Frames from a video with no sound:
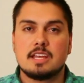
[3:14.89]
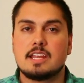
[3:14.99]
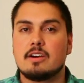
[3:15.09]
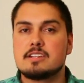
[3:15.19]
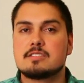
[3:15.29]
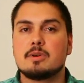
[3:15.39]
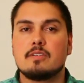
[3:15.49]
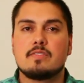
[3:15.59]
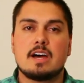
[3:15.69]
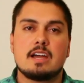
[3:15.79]
Now
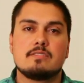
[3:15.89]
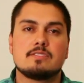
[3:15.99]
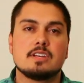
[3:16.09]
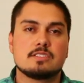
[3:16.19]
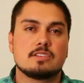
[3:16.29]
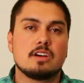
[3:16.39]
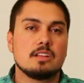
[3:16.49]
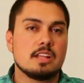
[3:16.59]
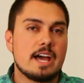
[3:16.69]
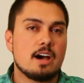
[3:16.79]
HTML5 doesn't
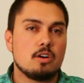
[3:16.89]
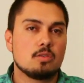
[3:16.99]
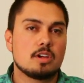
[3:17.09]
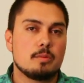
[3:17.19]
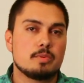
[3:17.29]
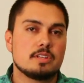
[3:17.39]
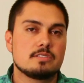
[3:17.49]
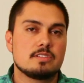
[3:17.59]
allow companies